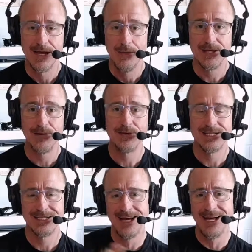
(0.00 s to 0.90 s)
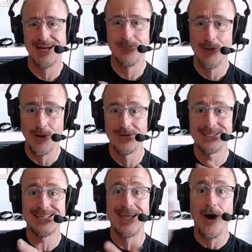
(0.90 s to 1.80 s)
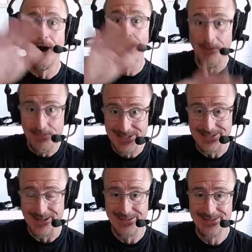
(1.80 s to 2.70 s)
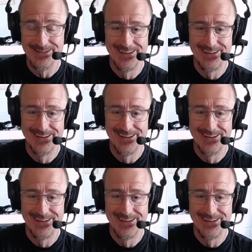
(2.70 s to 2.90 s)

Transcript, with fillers: But there was a time where it was the opposite.